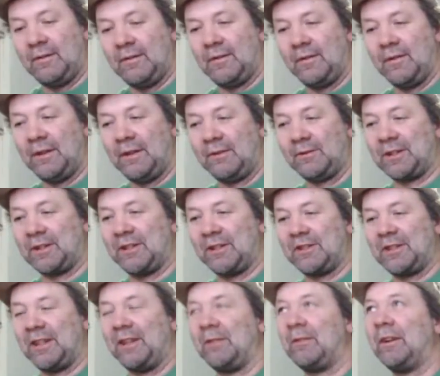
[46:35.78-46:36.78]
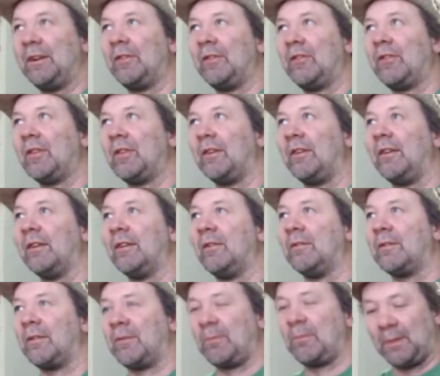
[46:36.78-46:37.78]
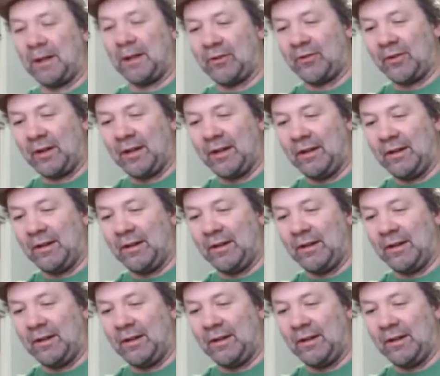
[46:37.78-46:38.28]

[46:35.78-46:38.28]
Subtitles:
I was going to say, what are you still hungover from last night?